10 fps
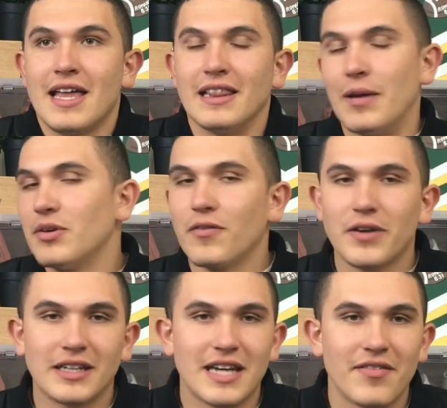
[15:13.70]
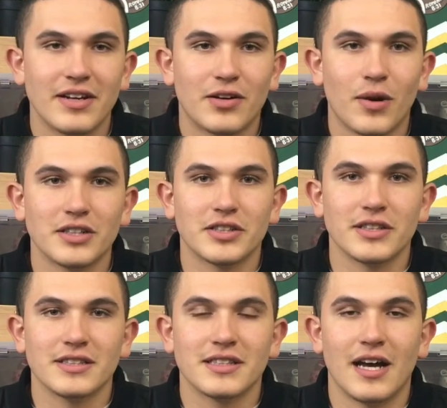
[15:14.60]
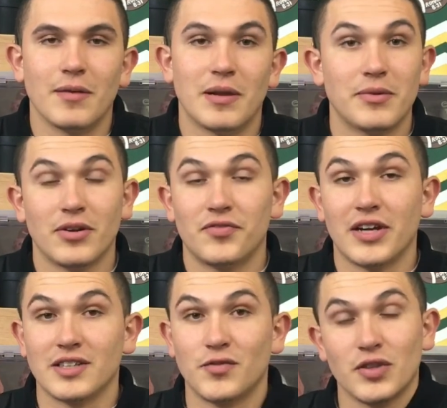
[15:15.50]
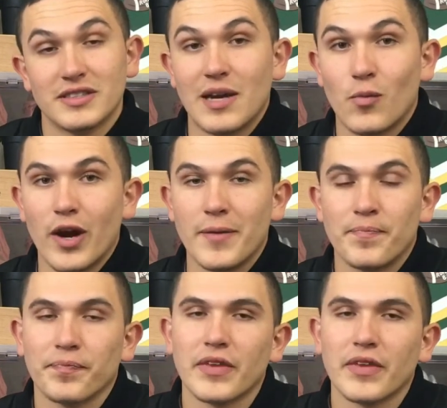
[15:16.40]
Let me know if you guys have any questions. Um, let me know if you guys feel the same way.